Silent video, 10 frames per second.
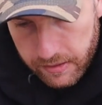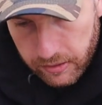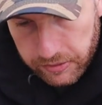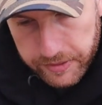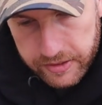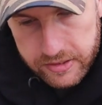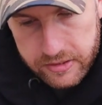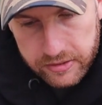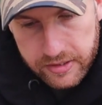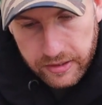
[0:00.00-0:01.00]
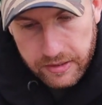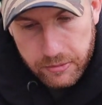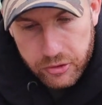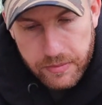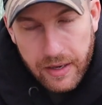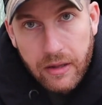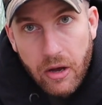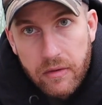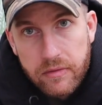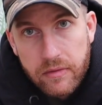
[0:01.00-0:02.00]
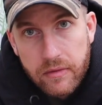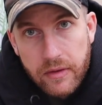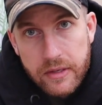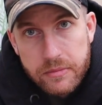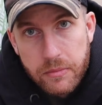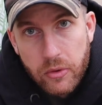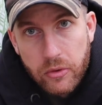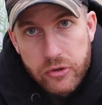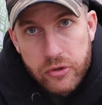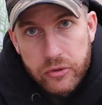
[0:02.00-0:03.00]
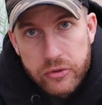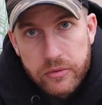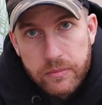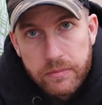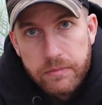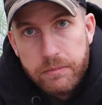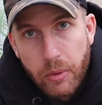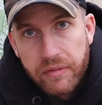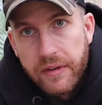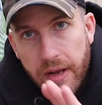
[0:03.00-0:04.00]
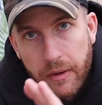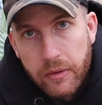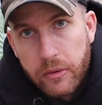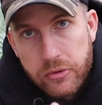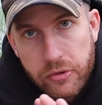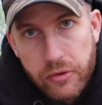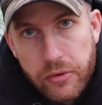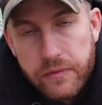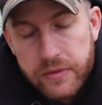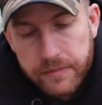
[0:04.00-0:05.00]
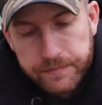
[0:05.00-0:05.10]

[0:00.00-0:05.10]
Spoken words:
Only because it's not taking much metal off, it's more just buffing out those grooves.